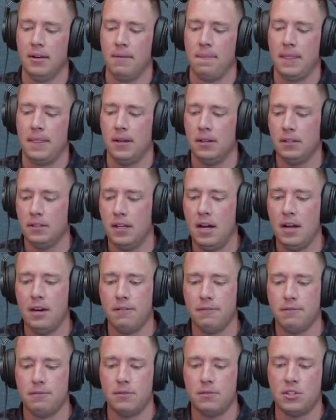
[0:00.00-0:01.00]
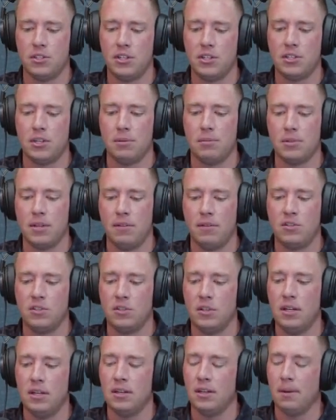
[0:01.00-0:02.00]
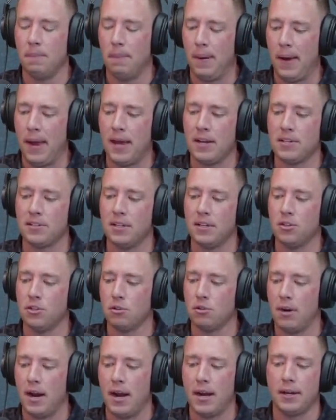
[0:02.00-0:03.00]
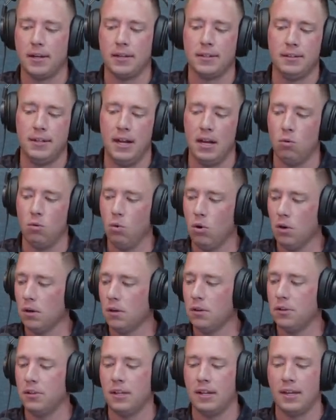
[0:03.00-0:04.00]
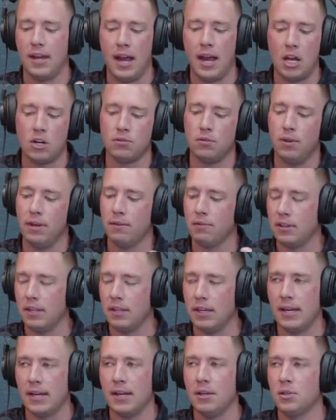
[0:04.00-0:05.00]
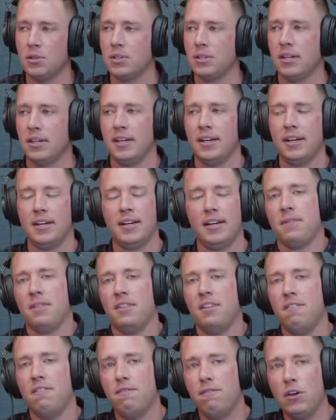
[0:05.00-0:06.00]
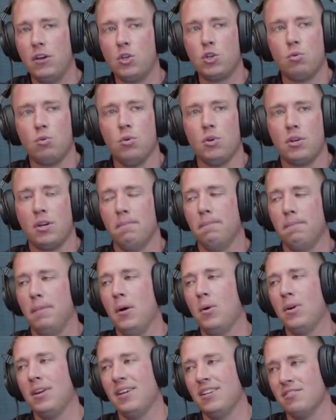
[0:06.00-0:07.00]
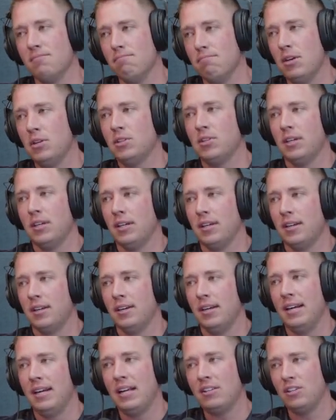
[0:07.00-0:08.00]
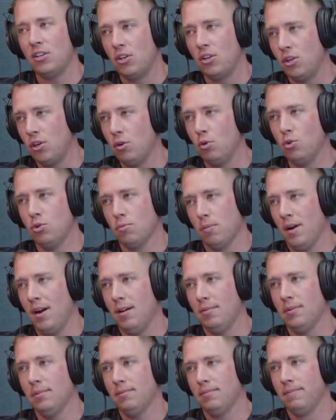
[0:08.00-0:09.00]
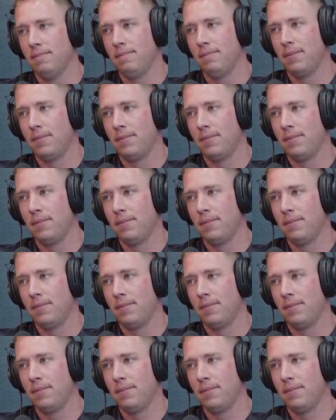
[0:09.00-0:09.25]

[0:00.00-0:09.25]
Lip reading: A lot of systems I've seen in the past that track net worth and cash flow, everything else, the visual component is missing, and that's a huge problem.